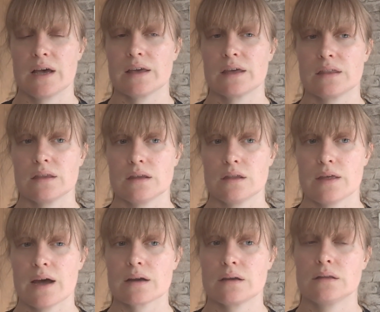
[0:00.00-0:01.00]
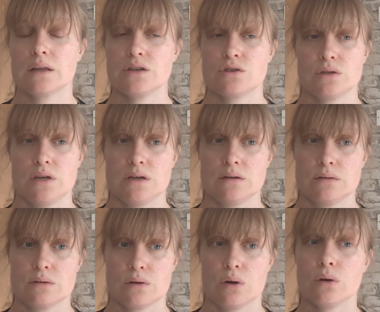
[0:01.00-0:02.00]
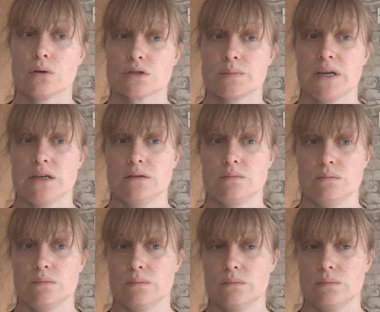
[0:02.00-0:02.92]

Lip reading: like, that can literally cause me